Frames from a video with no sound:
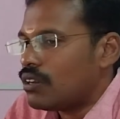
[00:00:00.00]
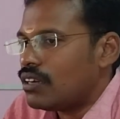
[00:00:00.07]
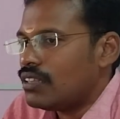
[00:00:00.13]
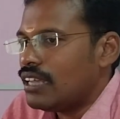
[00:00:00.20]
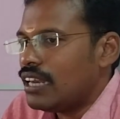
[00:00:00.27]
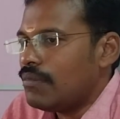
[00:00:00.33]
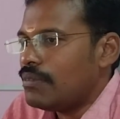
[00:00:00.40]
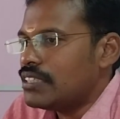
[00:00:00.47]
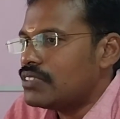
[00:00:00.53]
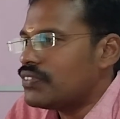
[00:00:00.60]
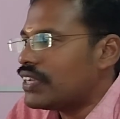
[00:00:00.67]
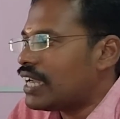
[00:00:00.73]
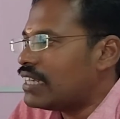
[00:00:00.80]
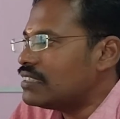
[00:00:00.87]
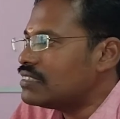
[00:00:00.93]
the elements we
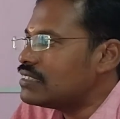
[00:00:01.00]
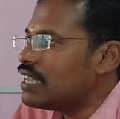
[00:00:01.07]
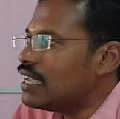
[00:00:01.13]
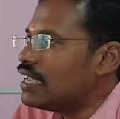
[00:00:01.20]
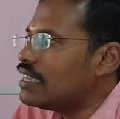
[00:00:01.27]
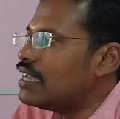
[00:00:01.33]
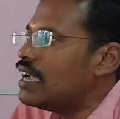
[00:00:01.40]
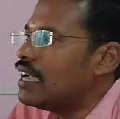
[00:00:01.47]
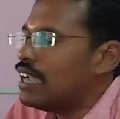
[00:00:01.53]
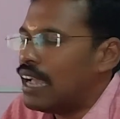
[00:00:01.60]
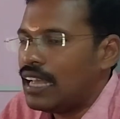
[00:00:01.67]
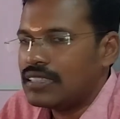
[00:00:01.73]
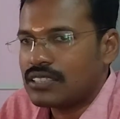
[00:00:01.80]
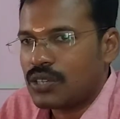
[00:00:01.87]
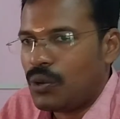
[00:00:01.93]
can say
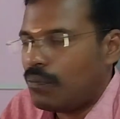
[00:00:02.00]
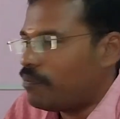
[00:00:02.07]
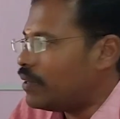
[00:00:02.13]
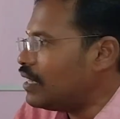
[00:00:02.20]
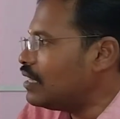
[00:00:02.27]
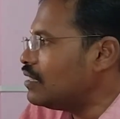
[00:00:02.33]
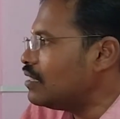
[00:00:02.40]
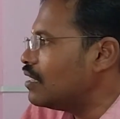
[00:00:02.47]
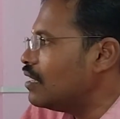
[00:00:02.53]
as component?